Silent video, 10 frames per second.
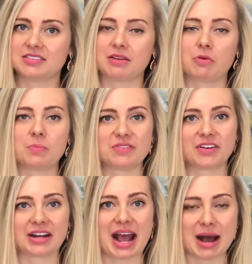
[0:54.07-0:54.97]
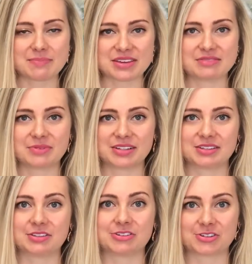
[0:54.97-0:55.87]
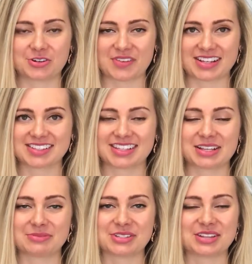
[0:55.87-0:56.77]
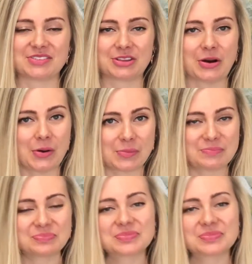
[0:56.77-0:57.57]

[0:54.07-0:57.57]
they won't be very happy with their service that they receive at the home.